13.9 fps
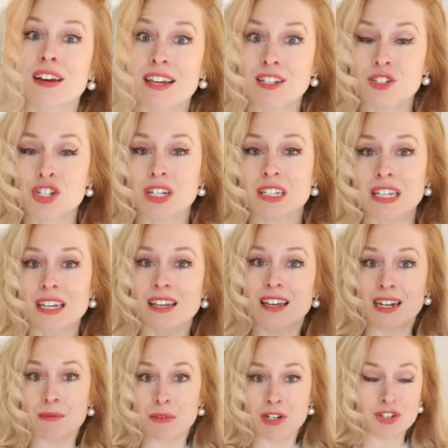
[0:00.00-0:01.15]
I get chilly,
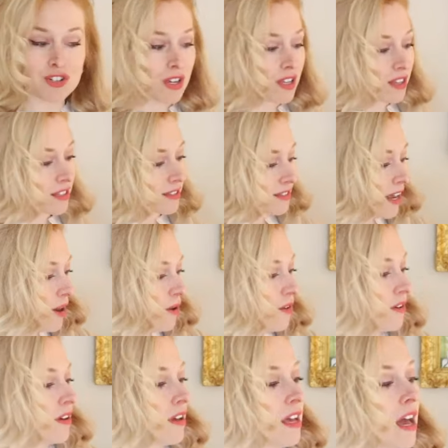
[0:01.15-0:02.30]
and I'm gonna show you this now,
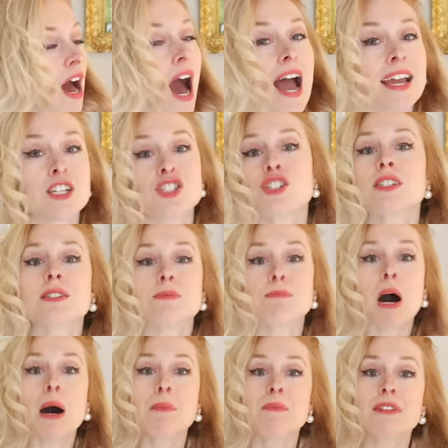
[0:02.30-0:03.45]
I could just
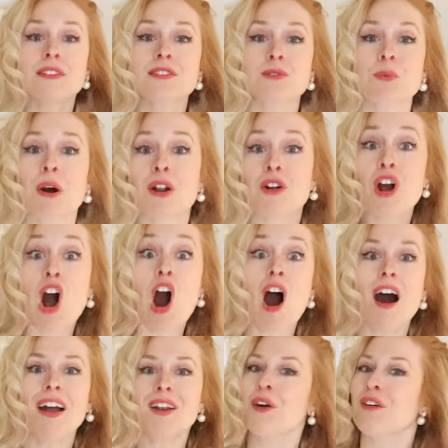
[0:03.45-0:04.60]
pop this sweater
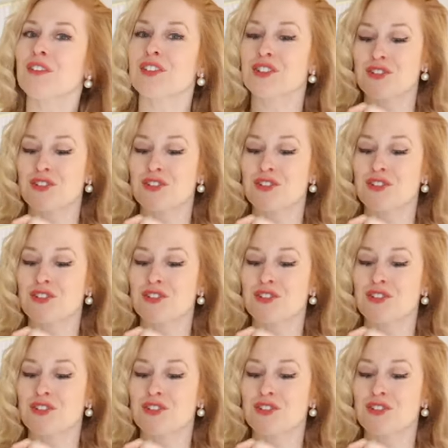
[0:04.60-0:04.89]
on over the